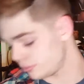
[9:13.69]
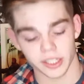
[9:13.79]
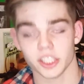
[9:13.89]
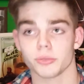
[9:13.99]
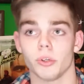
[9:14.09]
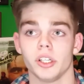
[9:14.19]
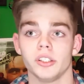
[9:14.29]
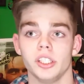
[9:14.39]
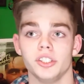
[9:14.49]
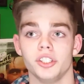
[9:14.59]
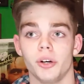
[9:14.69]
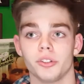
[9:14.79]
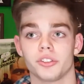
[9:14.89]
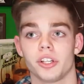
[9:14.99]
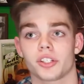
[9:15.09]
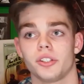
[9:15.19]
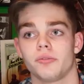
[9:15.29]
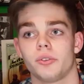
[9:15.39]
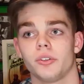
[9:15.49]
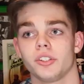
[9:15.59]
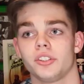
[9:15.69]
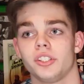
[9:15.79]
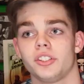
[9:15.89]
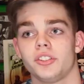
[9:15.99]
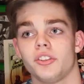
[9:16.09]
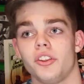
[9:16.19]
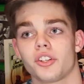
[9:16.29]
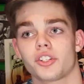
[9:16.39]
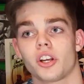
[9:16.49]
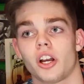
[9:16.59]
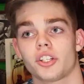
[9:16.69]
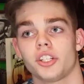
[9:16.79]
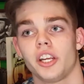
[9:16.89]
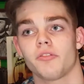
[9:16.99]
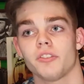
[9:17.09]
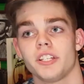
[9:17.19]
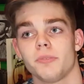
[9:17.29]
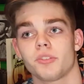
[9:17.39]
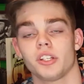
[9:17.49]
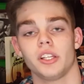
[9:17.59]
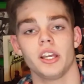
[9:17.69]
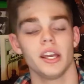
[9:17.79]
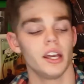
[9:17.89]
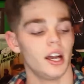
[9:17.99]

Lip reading: And this one needs no introduction, of course. This is The Shawshank Redemption.